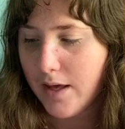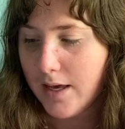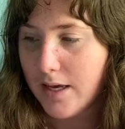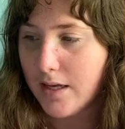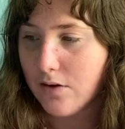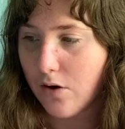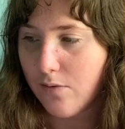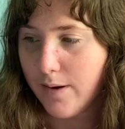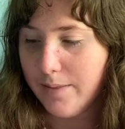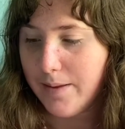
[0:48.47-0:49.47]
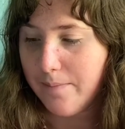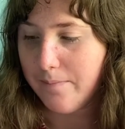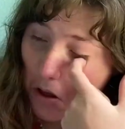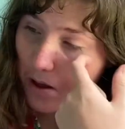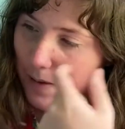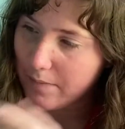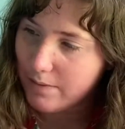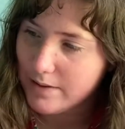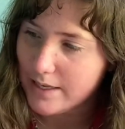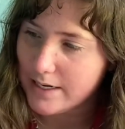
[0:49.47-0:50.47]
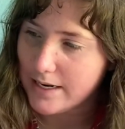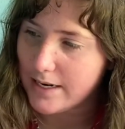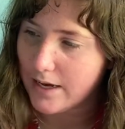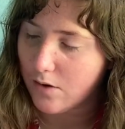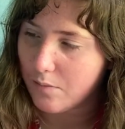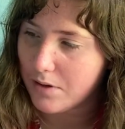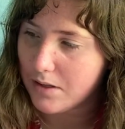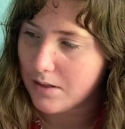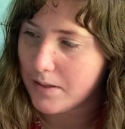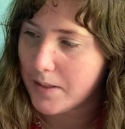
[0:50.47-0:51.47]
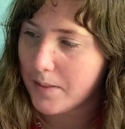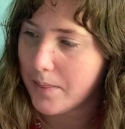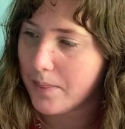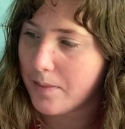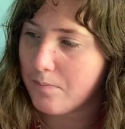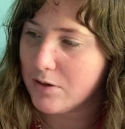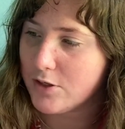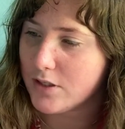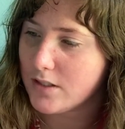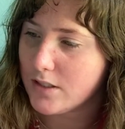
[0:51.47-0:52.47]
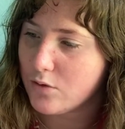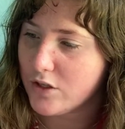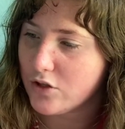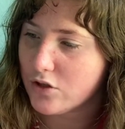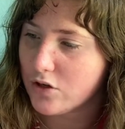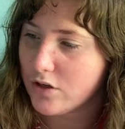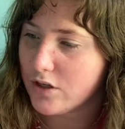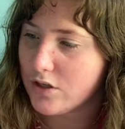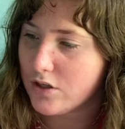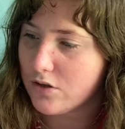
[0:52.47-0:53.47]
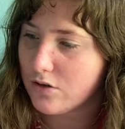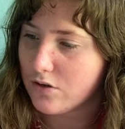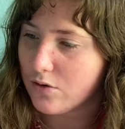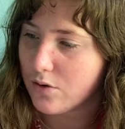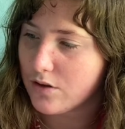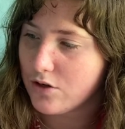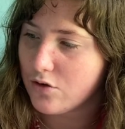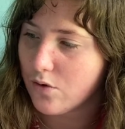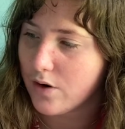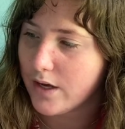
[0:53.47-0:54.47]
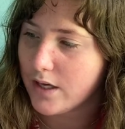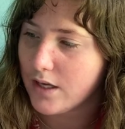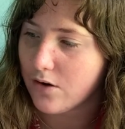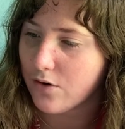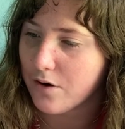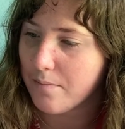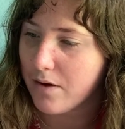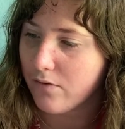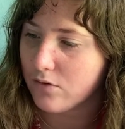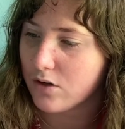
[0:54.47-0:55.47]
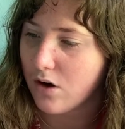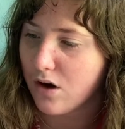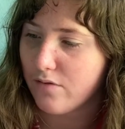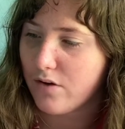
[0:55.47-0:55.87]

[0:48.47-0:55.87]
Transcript: He'd go find them. Maybe they needed help. But just as Ranger started toward the door, he heard a muffled cough.